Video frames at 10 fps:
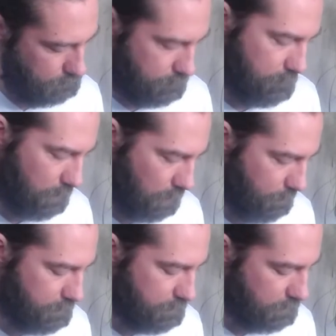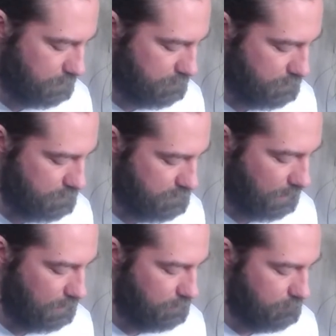the open strings, which is second
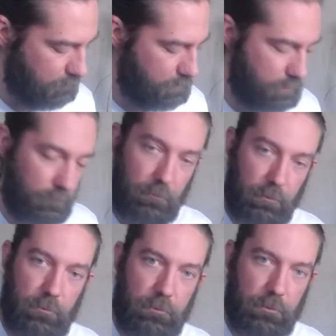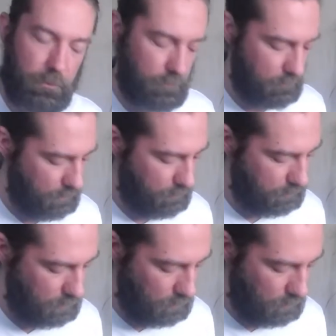inversion, root. Now we're going to go